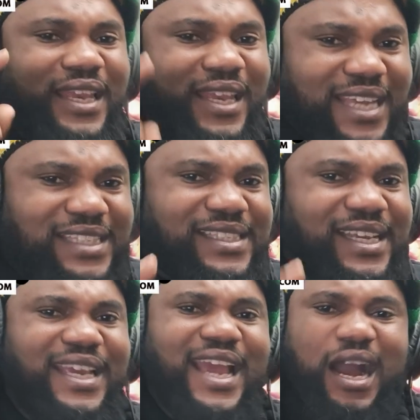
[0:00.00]
Let's
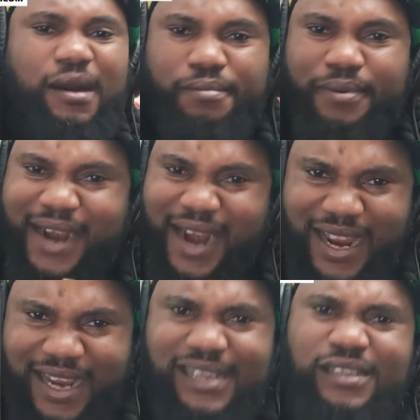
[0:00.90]
take our
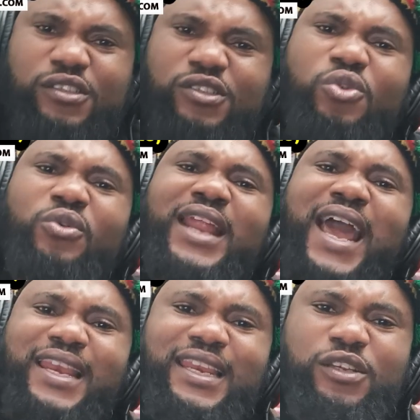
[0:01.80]
prank so
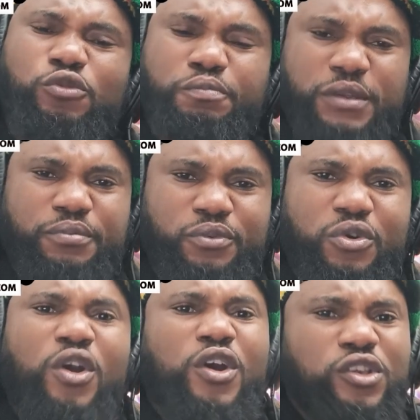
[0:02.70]
lightly to people,